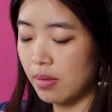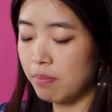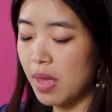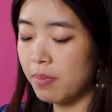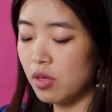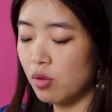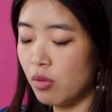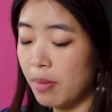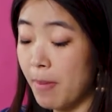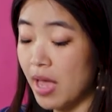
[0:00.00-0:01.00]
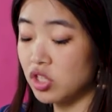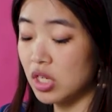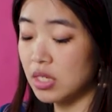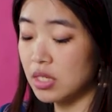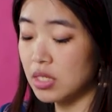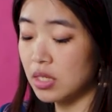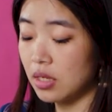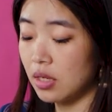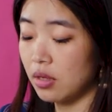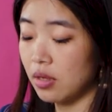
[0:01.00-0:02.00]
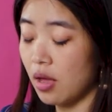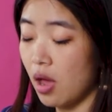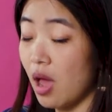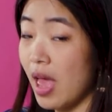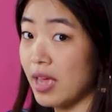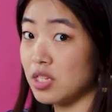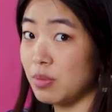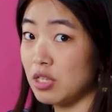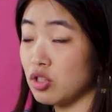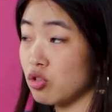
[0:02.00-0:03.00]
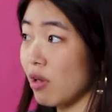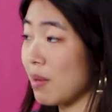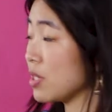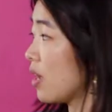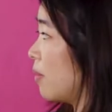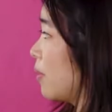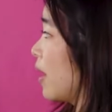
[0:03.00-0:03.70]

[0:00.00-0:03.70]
Maybe you imagined her hair to be scraped up.